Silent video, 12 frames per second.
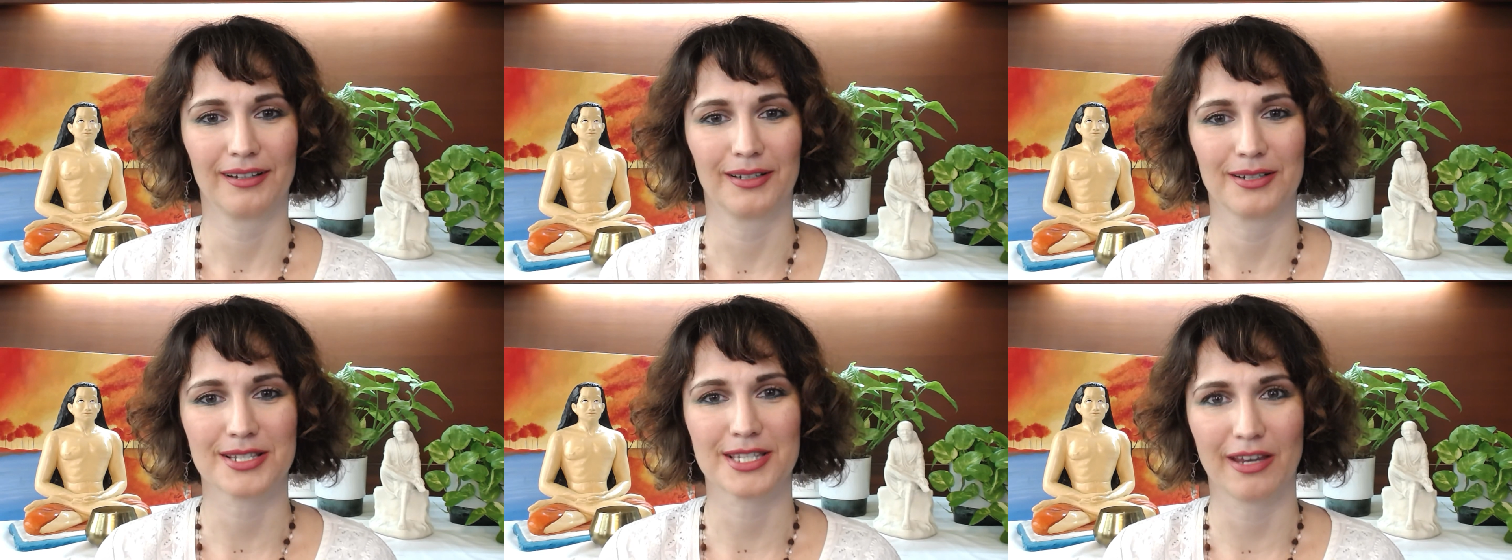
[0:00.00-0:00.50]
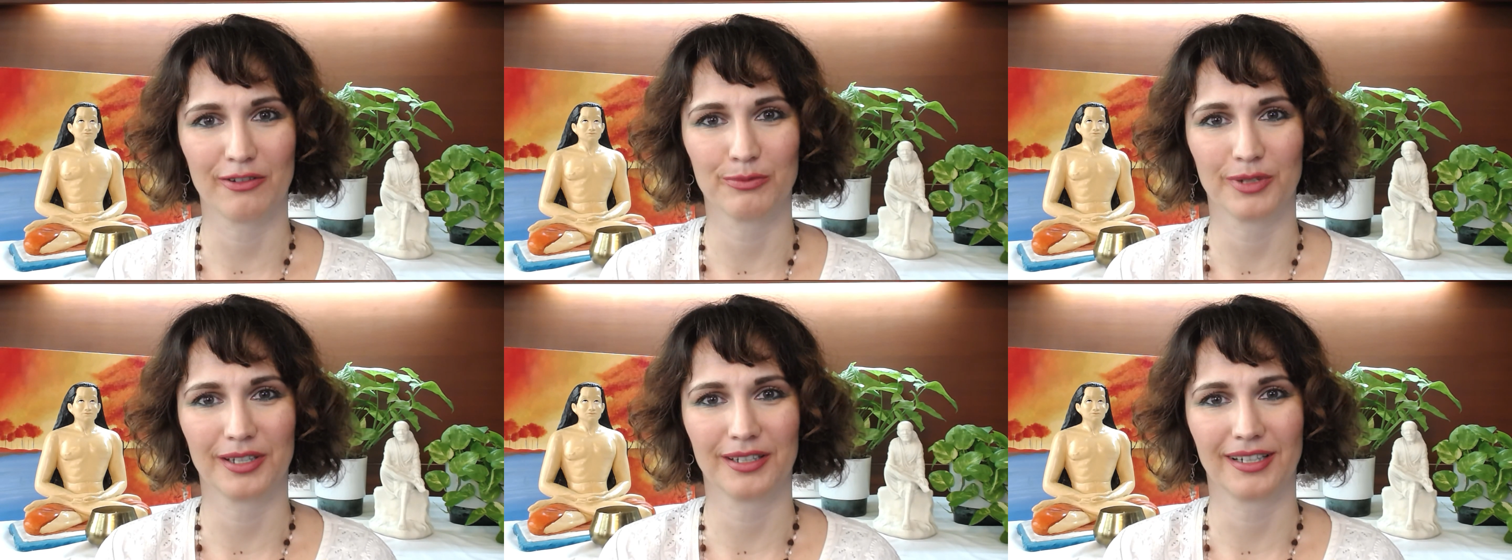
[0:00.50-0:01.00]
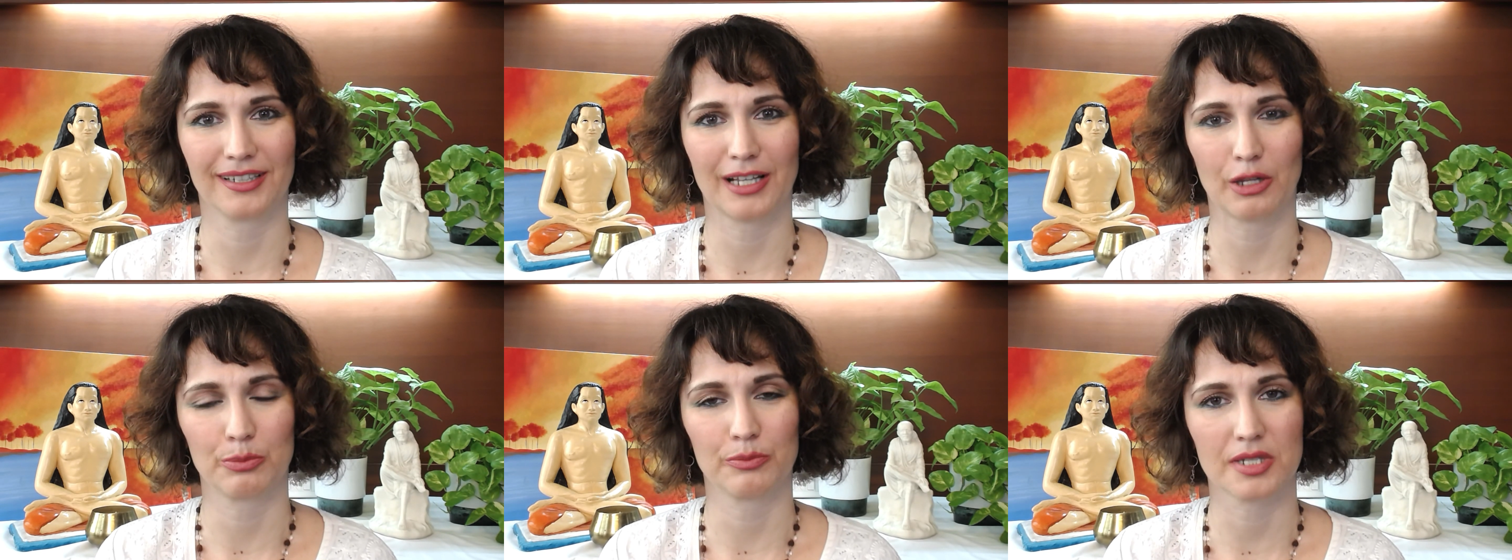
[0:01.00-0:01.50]
saved me and
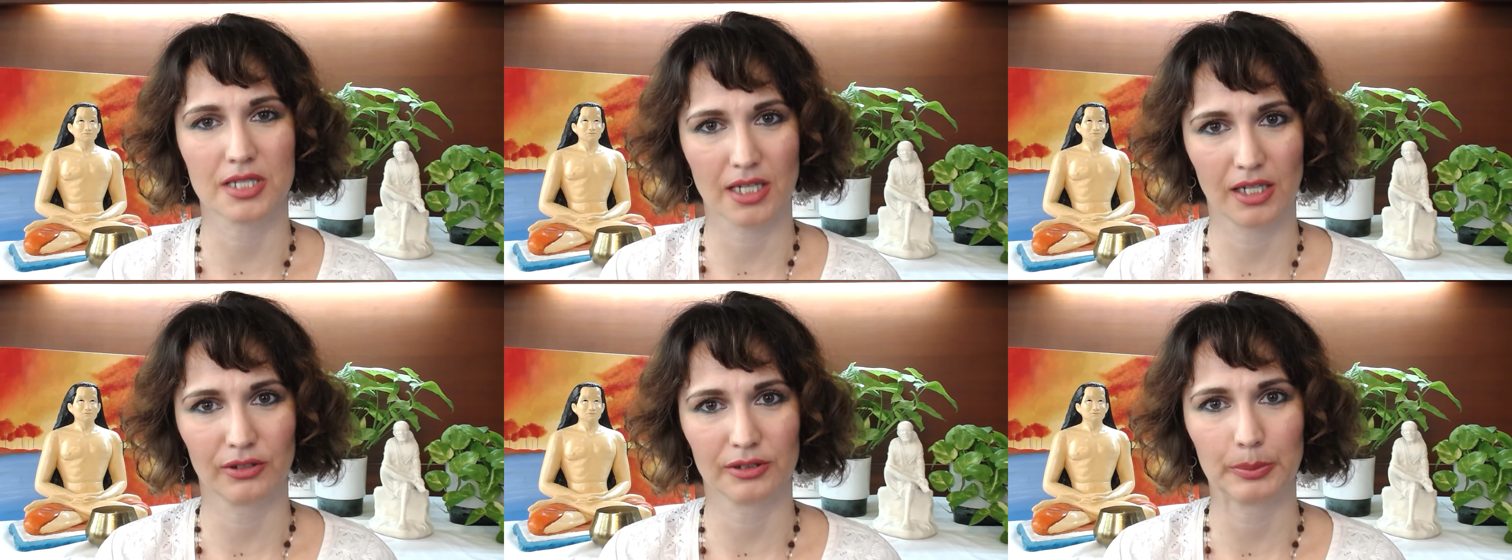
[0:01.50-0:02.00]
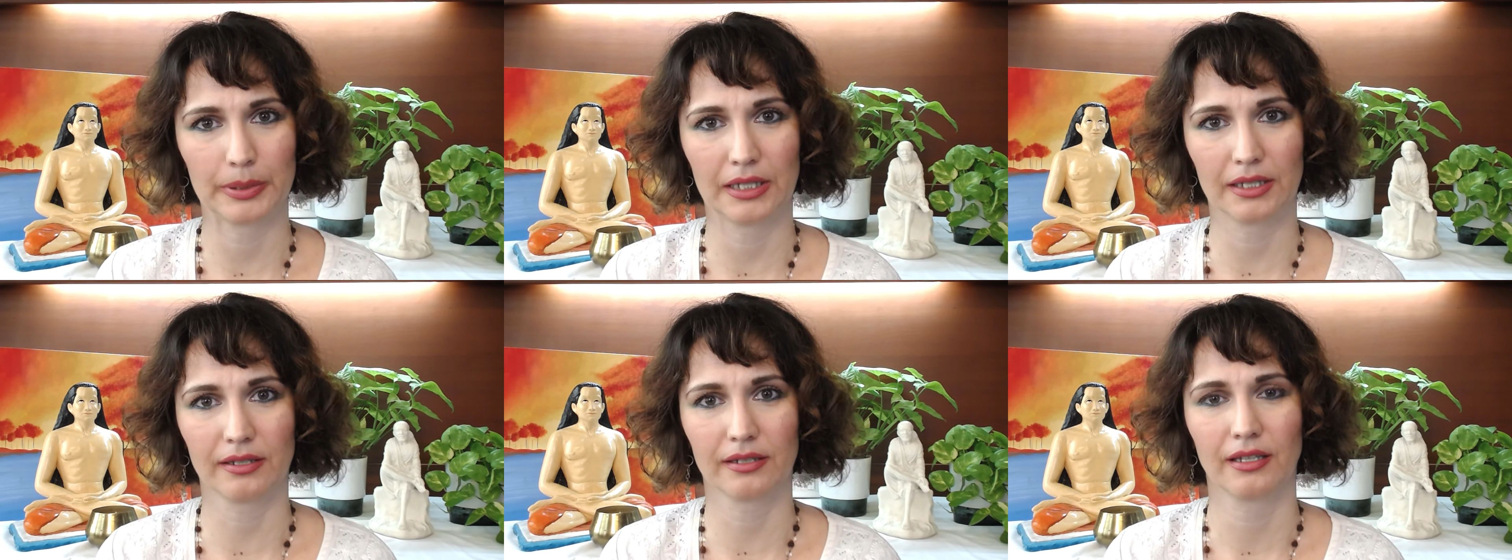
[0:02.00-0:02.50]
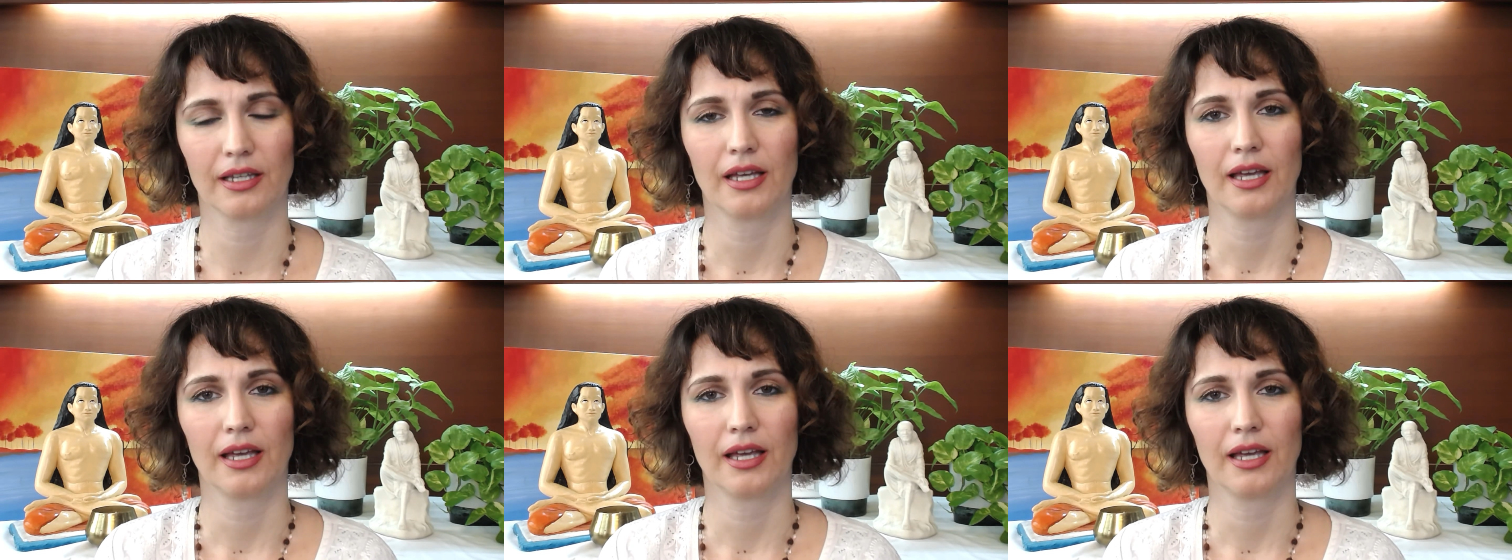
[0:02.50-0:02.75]
helped me stay on the path.